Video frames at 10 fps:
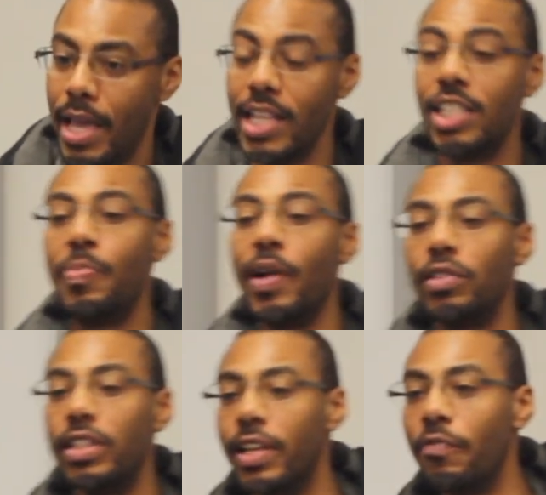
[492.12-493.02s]
it's
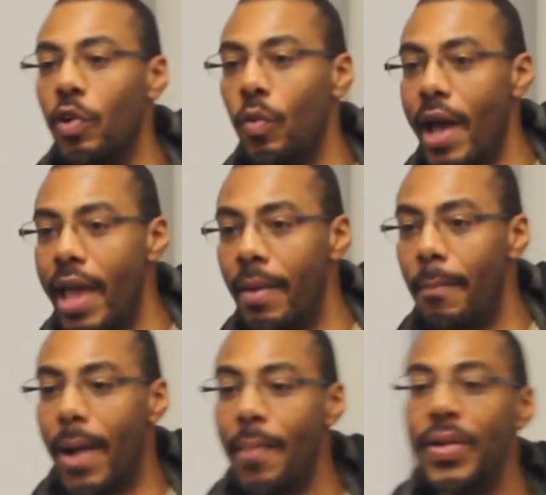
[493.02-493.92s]
spelled a different way.
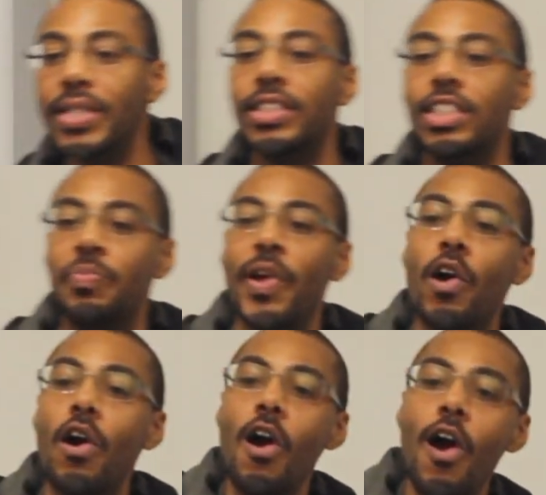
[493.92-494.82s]
My business is
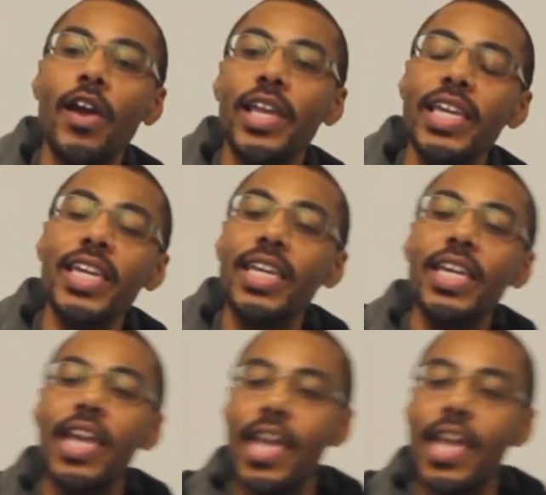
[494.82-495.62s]
spelled REELTYME.